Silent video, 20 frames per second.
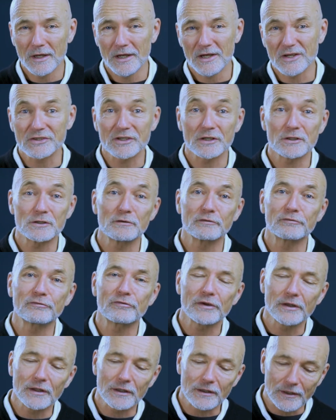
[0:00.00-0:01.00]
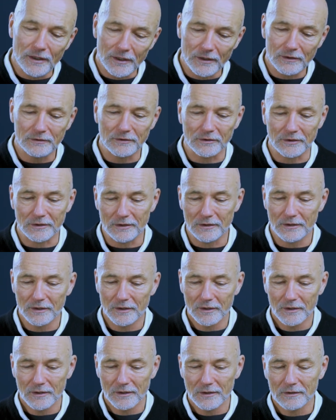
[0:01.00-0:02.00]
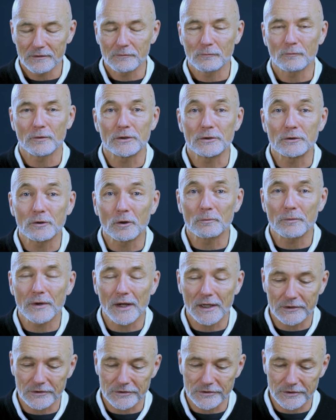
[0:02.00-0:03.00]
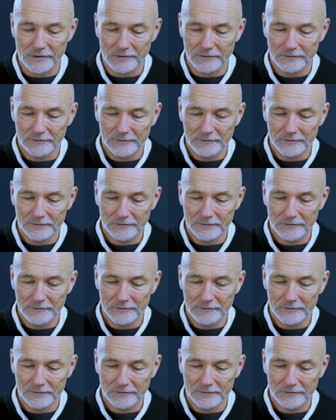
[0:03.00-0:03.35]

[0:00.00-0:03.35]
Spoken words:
is that you feel guilty when you don't practice it.